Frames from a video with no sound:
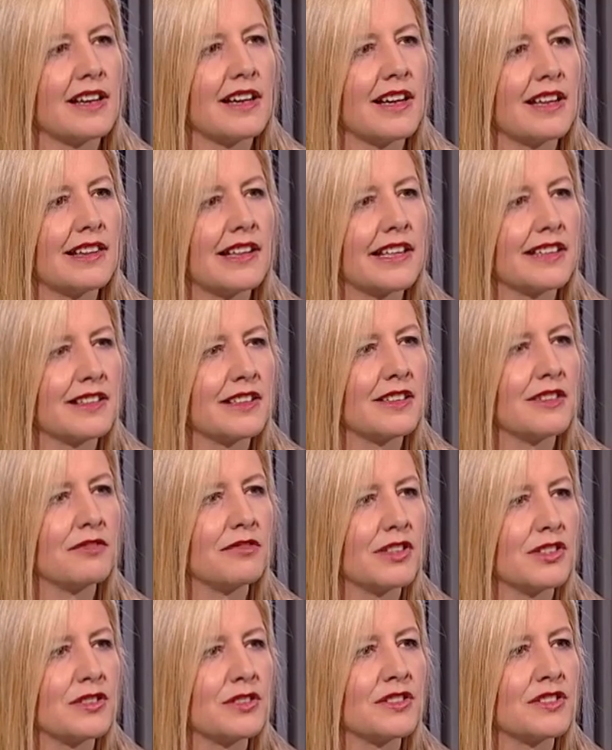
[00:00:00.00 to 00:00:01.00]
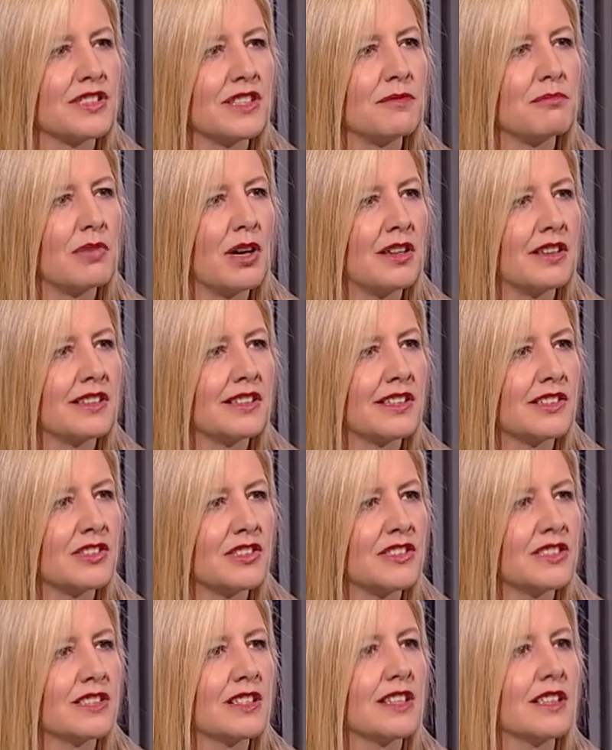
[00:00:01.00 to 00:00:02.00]
elected officials and
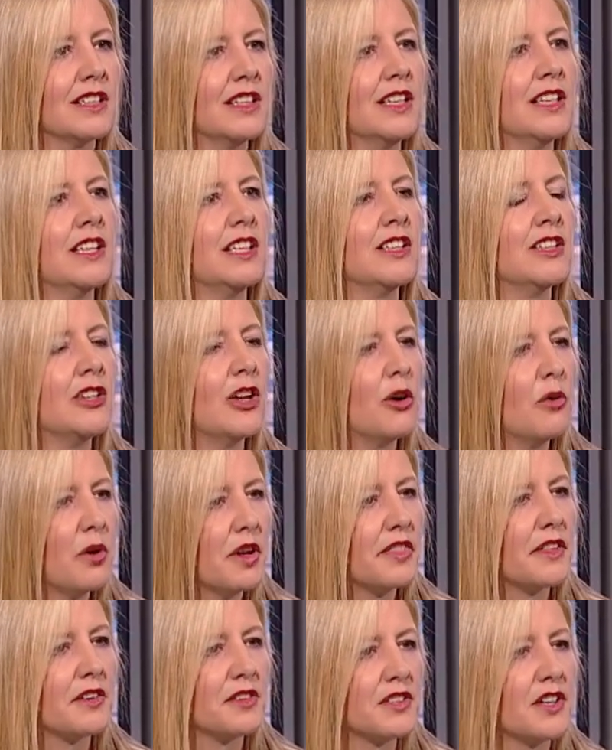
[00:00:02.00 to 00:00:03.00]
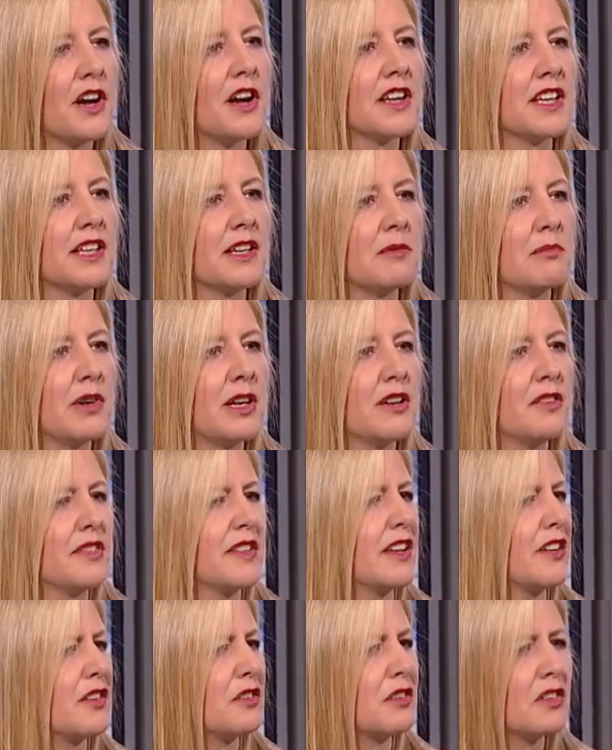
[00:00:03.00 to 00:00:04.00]
politicians that know what they're talking about,
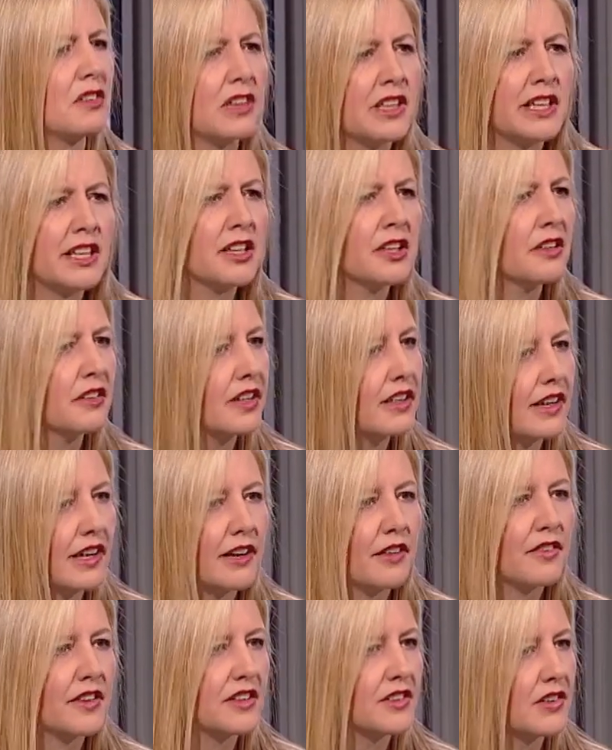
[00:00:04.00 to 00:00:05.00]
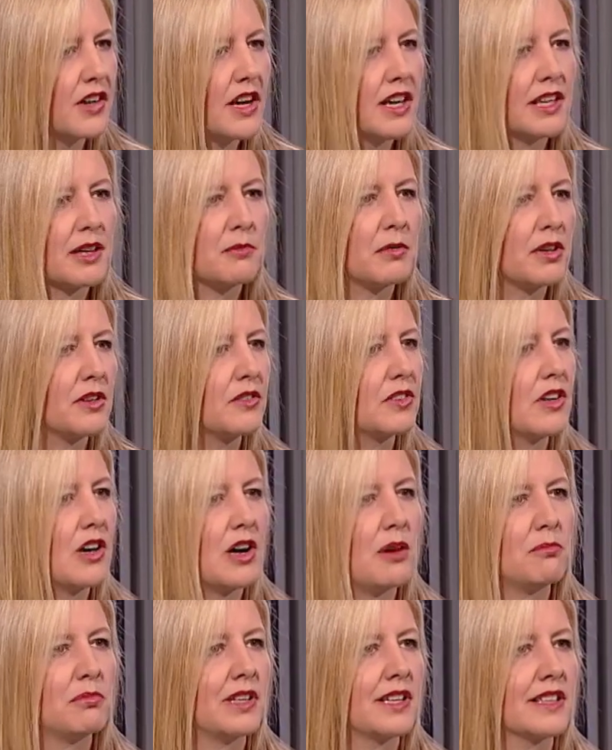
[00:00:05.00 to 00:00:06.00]
that are clear in how they talk about
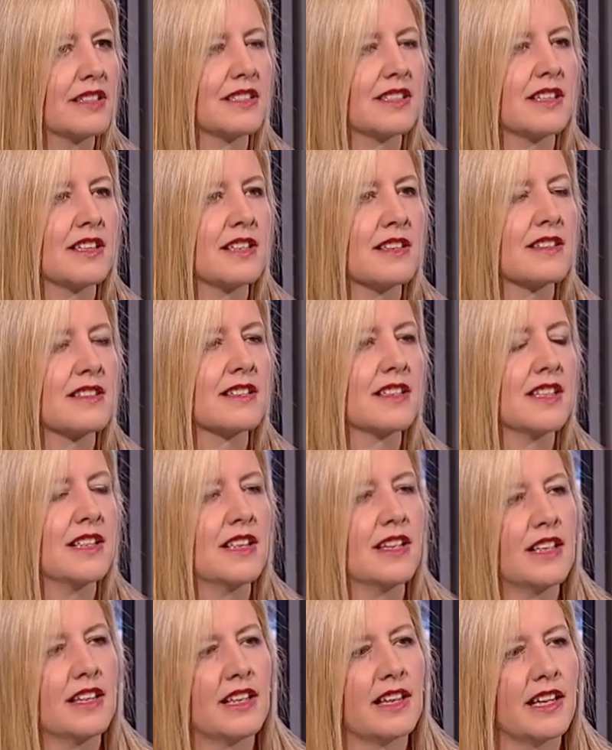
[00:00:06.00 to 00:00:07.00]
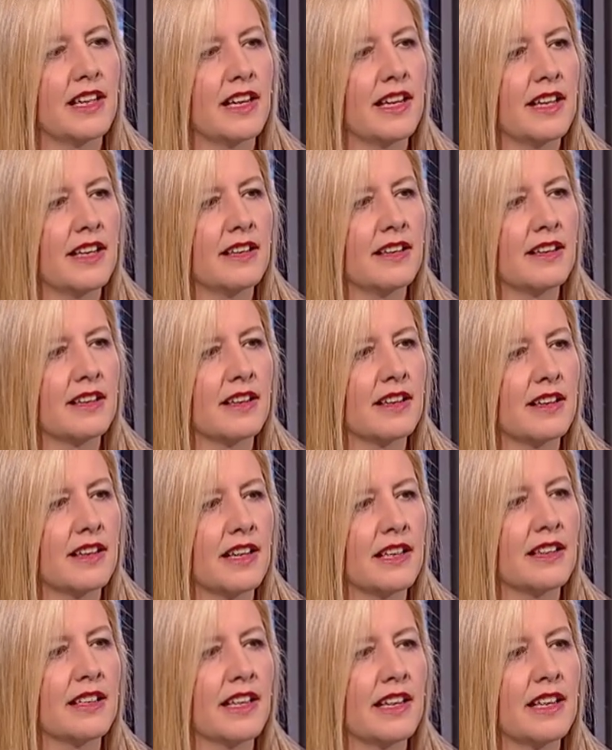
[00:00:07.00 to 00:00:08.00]
complex things, and
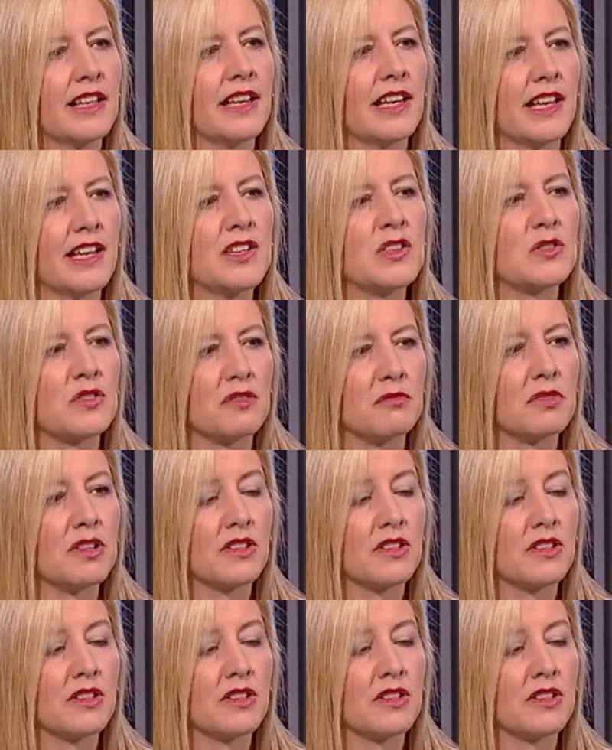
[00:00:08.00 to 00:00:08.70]
can engage them.